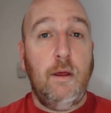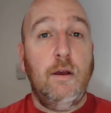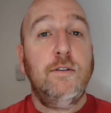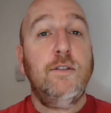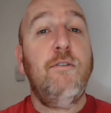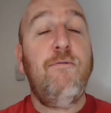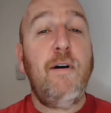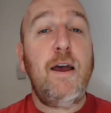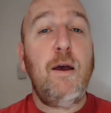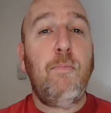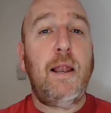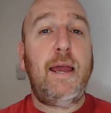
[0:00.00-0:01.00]
So fair
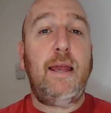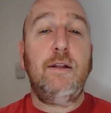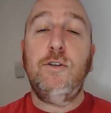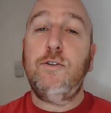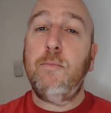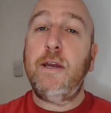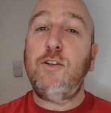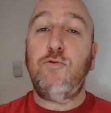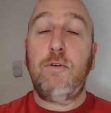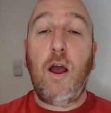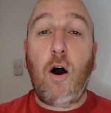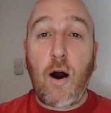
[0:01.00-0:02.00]
play to
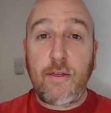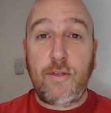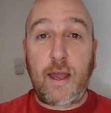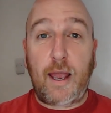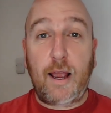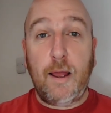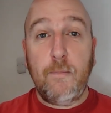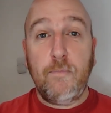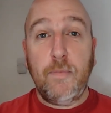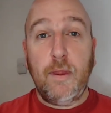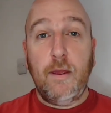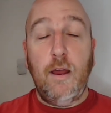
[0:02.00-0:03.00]
Dimitri, I think,
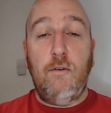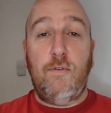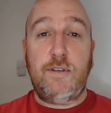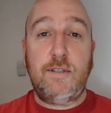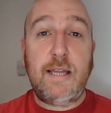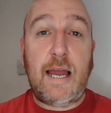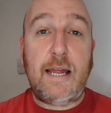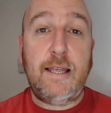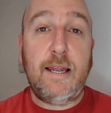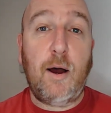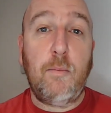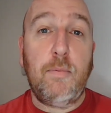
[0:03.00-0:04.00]
for standing
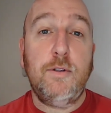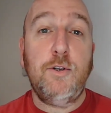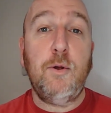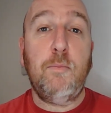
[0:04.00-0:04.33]
up to the